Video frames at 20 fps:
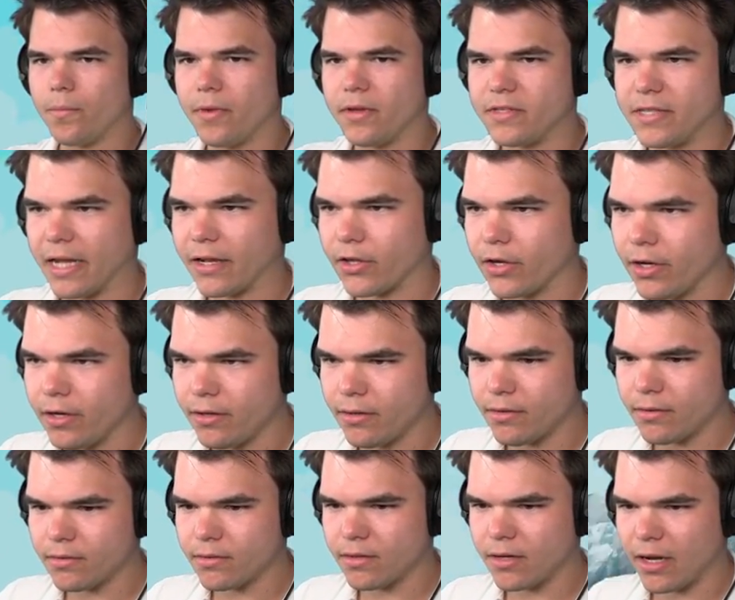Is that good?
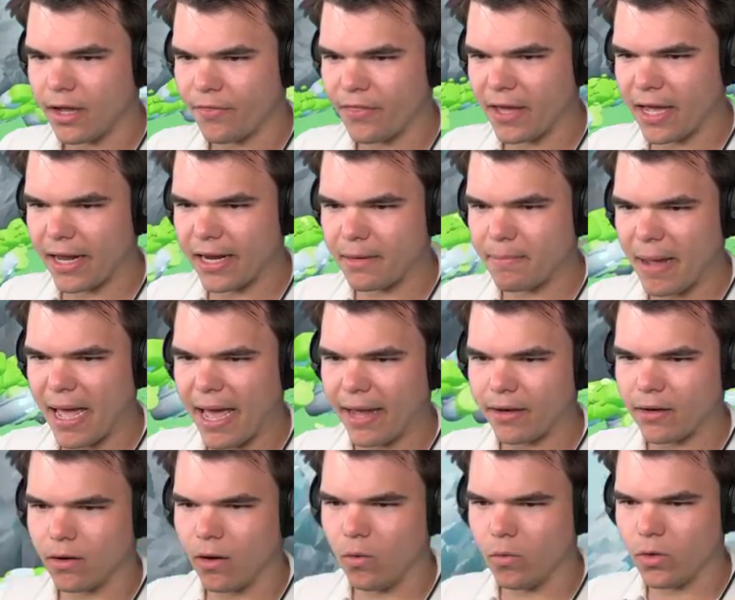I think I did
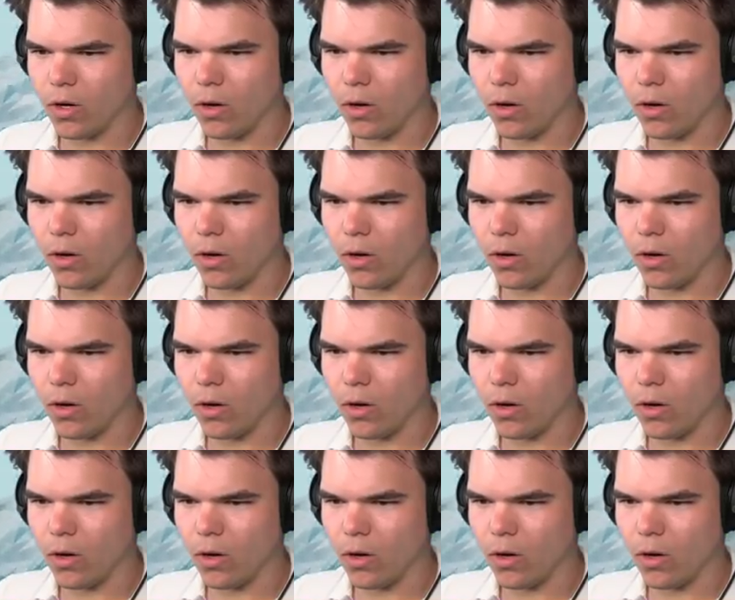bad. Oh